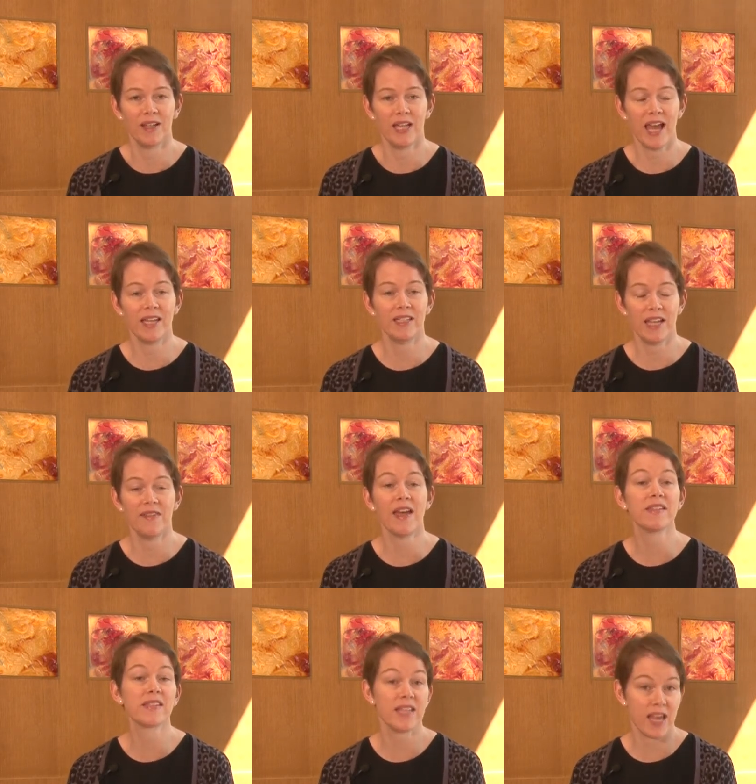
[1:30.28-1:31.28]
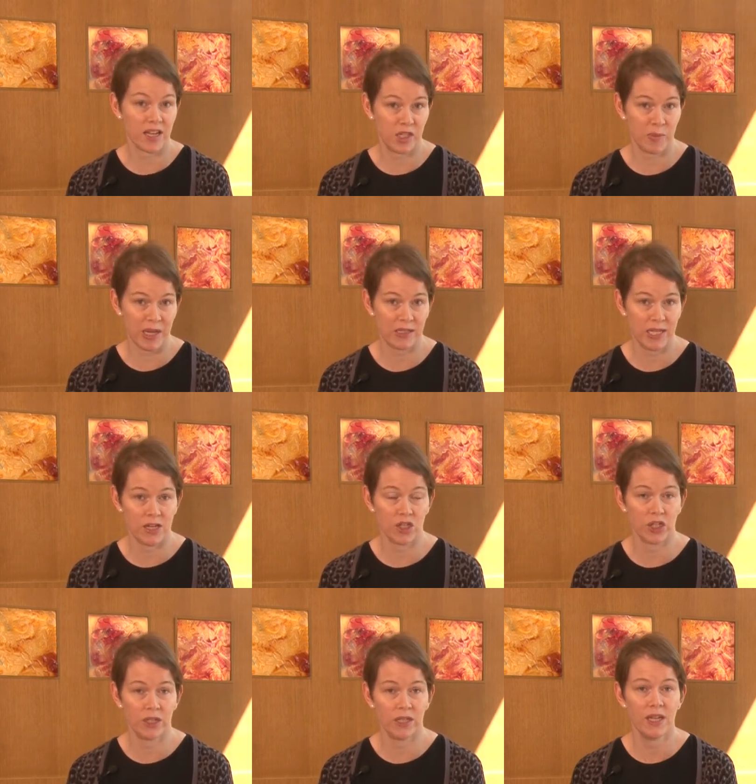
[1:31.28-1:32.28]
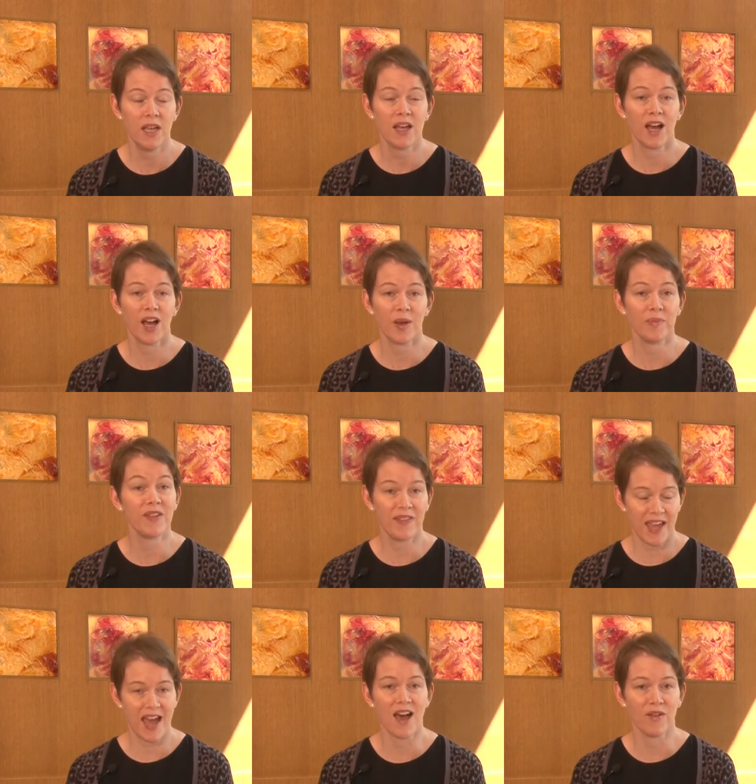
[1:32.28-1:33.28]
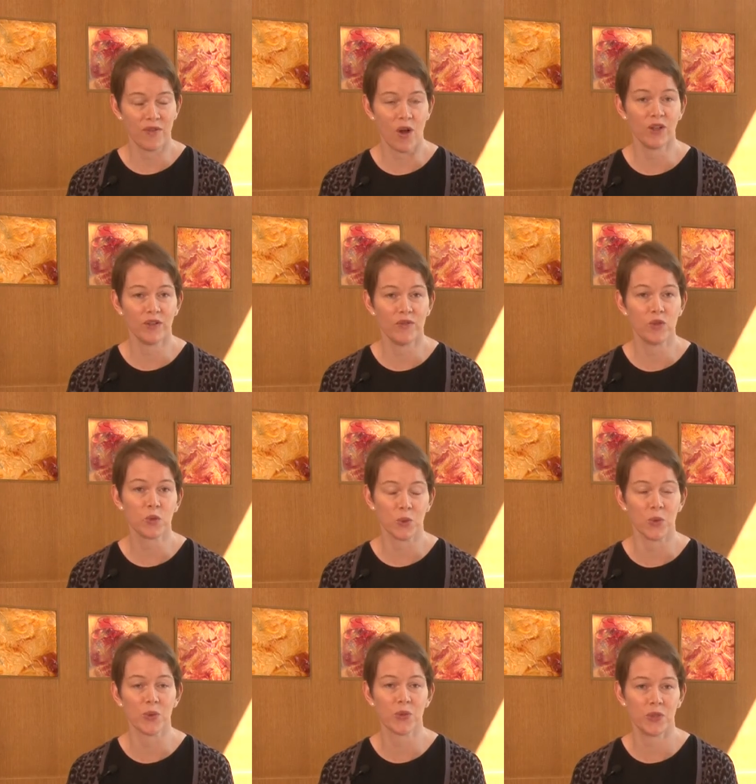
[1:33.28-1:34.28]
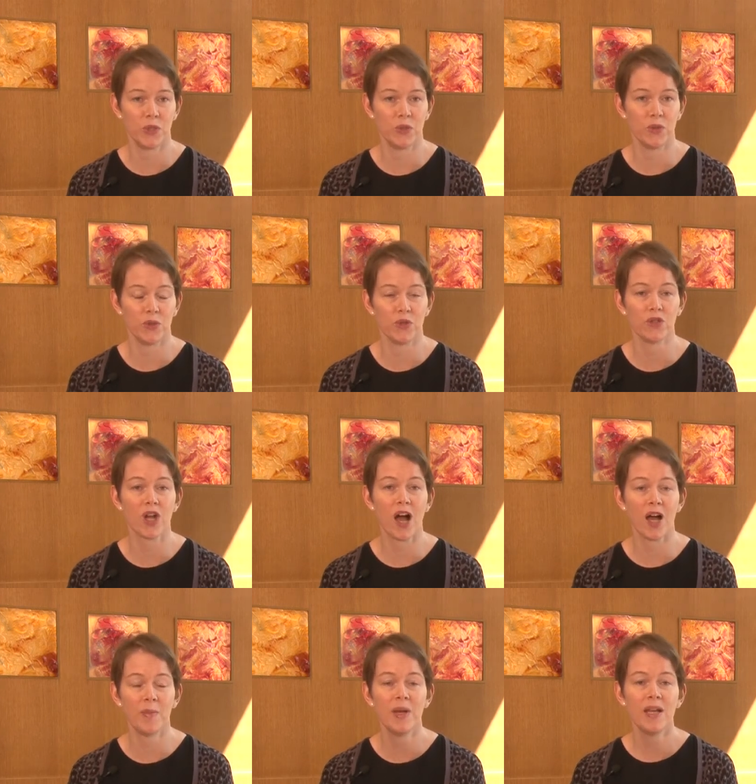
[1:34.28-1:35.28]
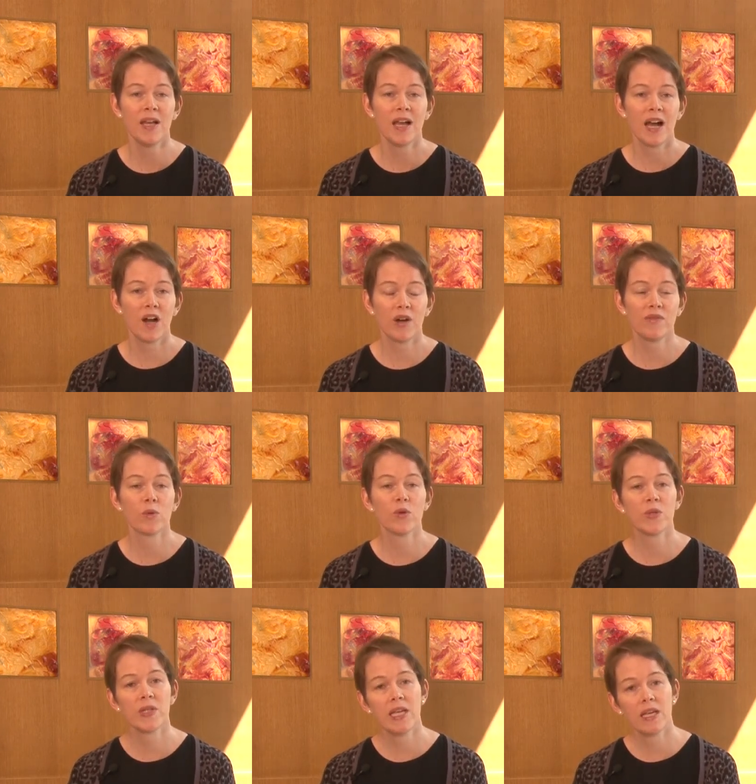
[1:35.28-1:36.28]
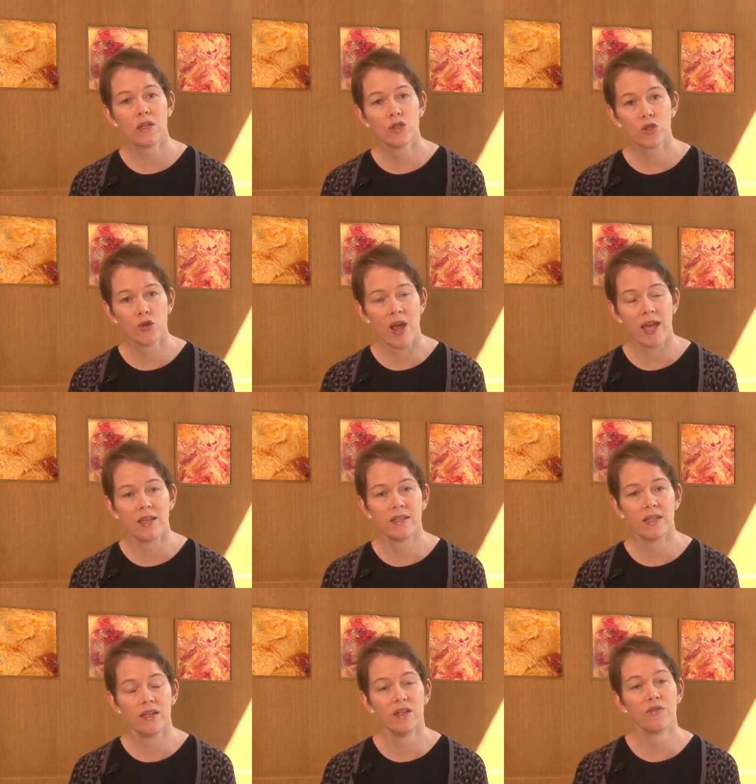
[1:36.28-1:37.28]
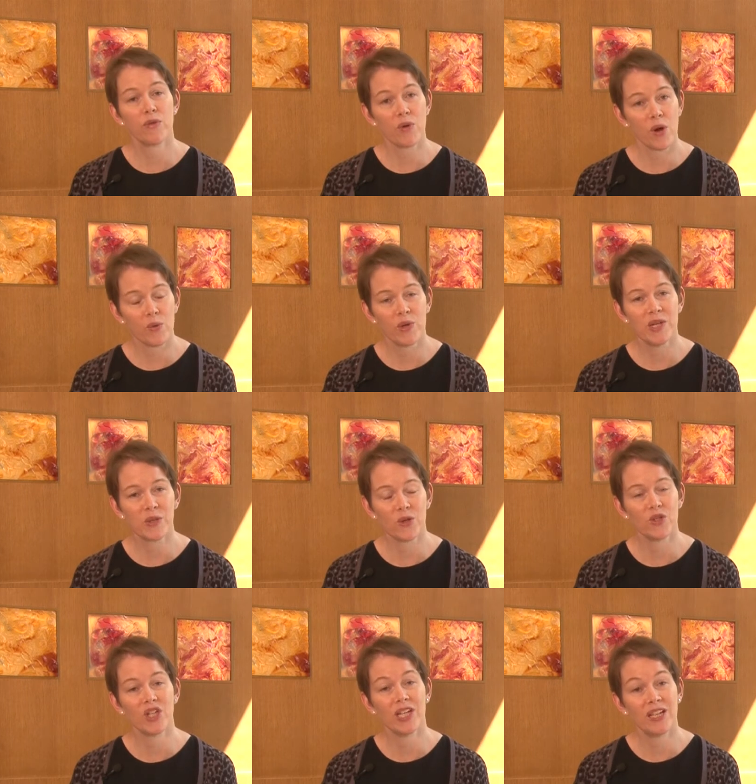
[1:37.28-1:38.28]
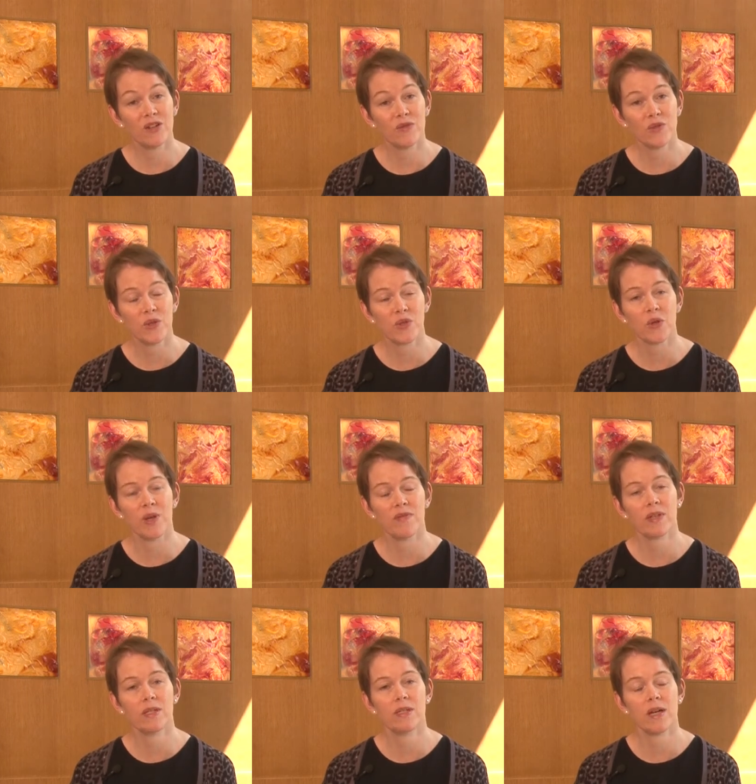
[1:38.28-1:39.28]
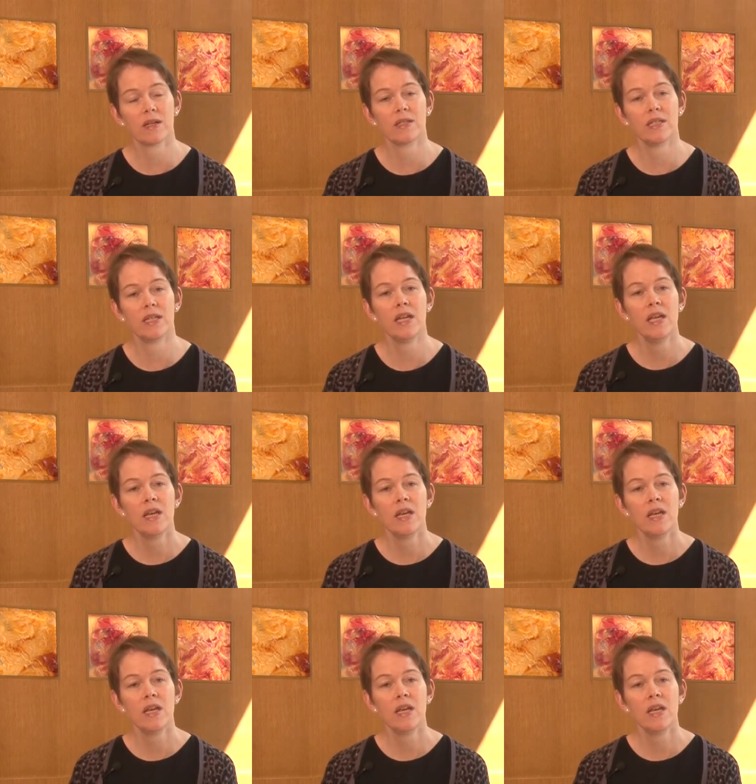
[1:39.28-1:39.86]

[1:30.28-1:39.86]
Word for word: and, and that's the expectation um, that they have all of the tools to do their job. However, we're seeing a trend in through our research and interviews that we've conducted